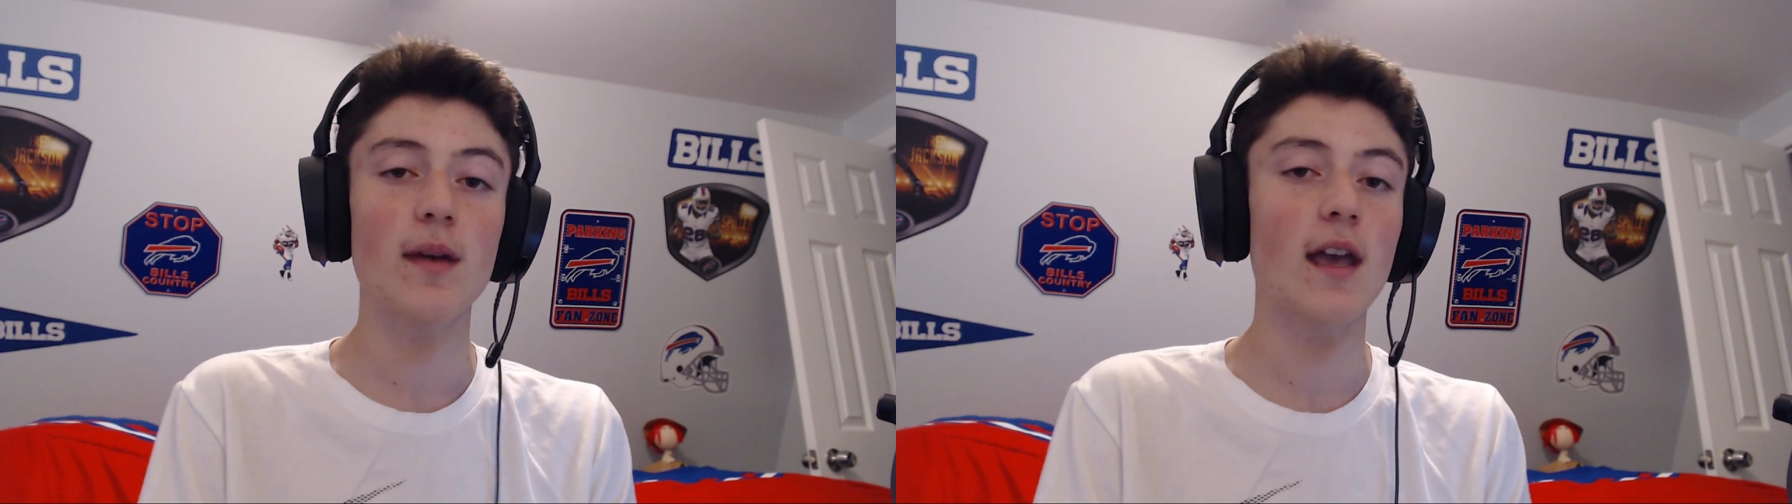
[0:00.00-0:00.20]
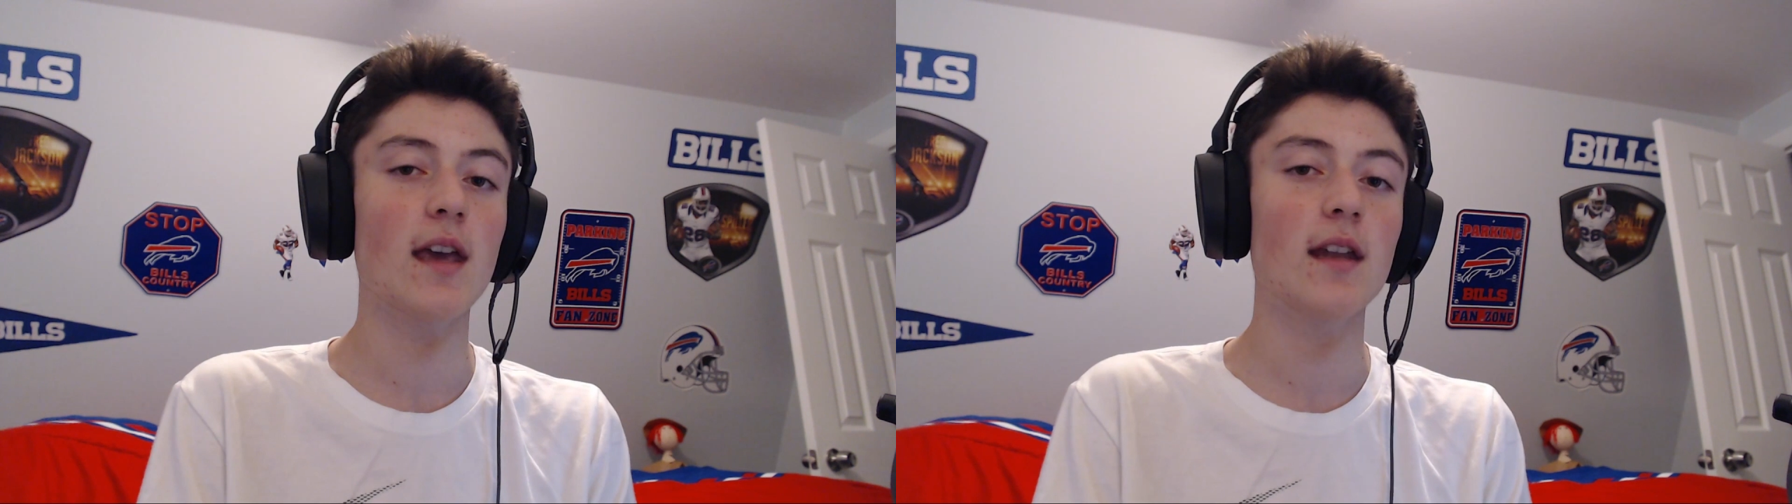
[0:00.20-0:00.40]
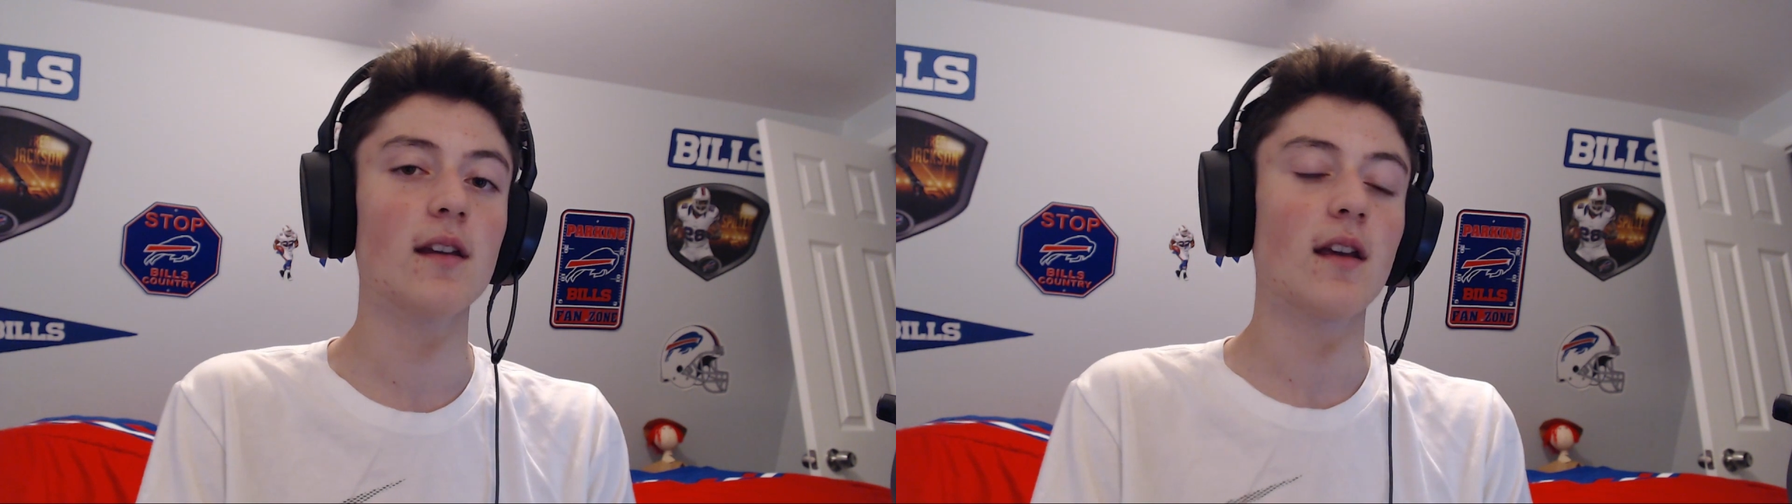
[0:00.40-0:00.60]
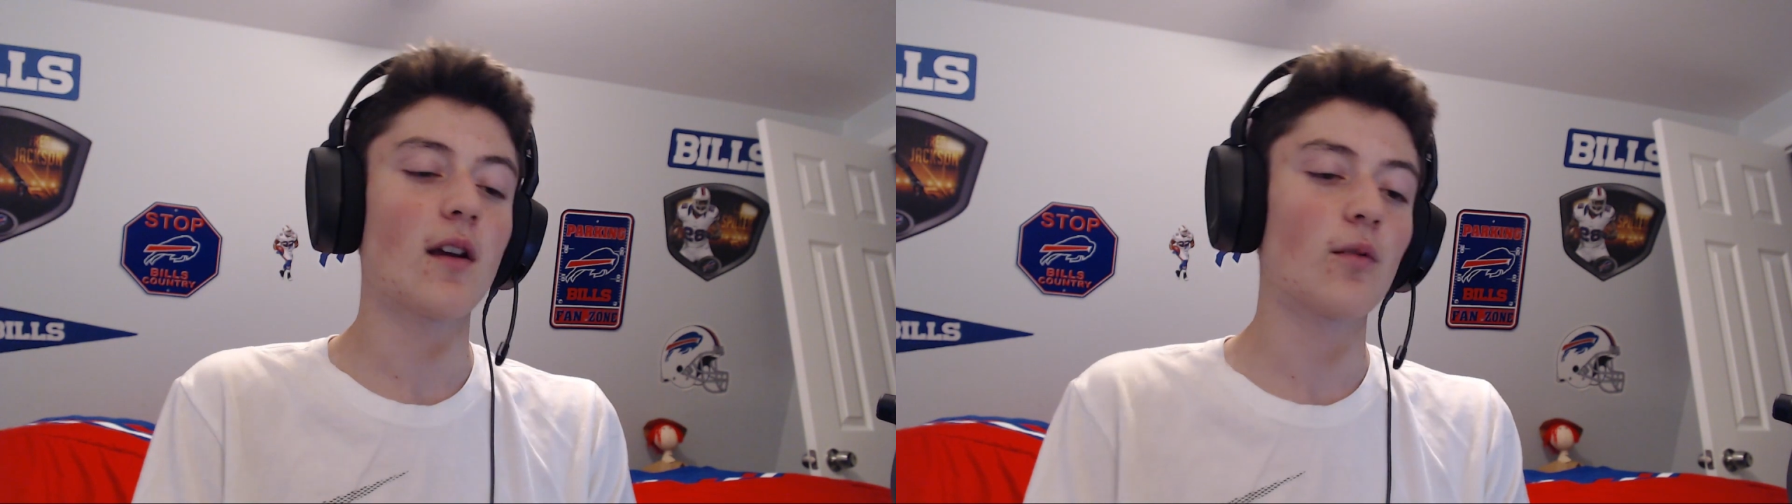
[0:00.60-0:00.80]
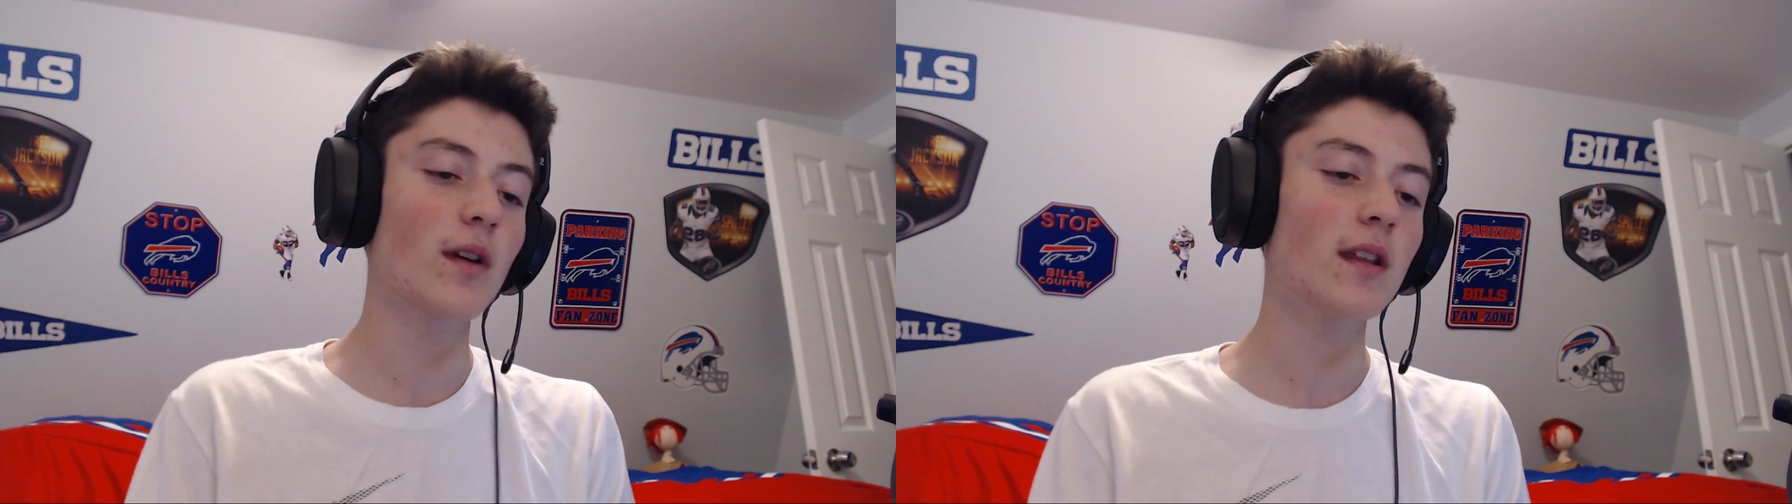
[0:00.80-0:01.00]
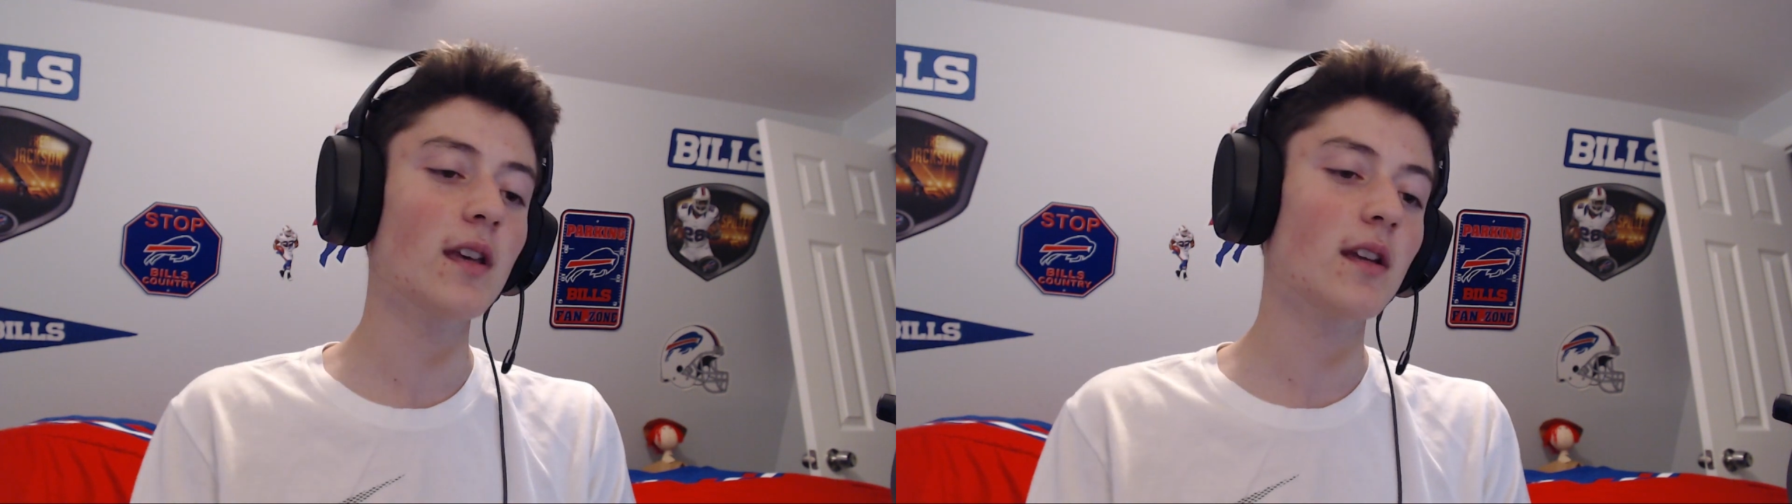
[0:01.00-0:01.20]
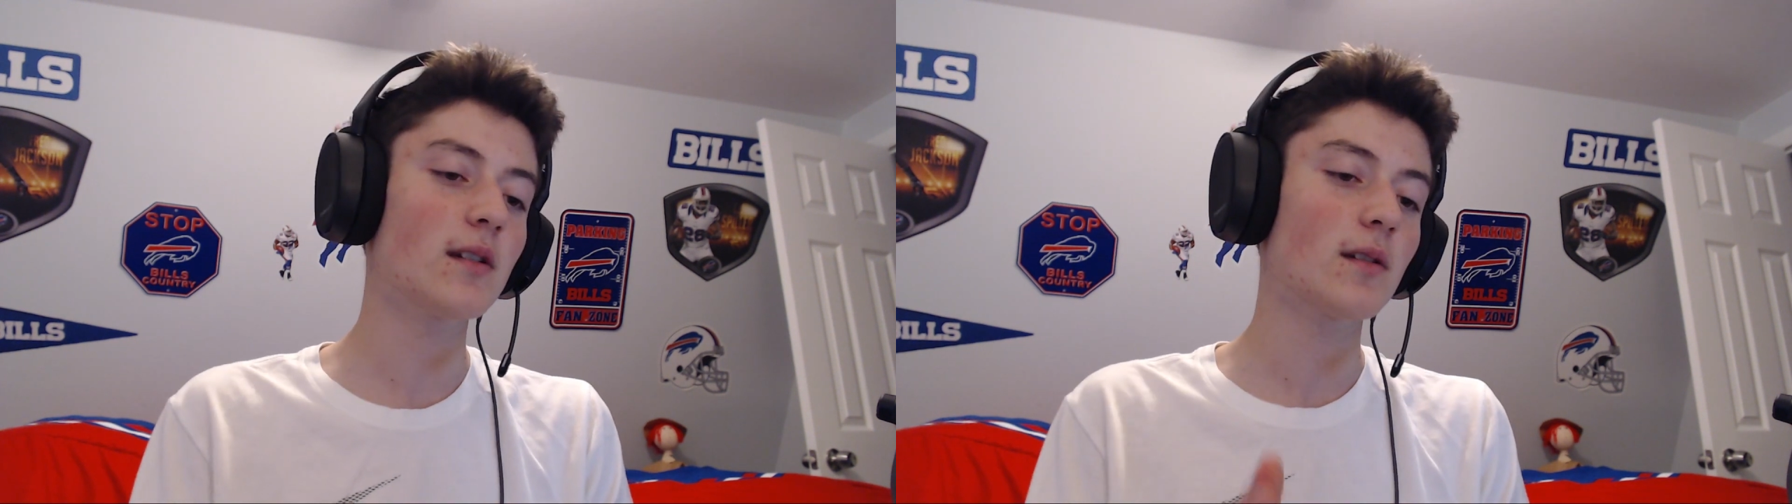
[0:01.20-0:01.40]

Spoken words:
and really,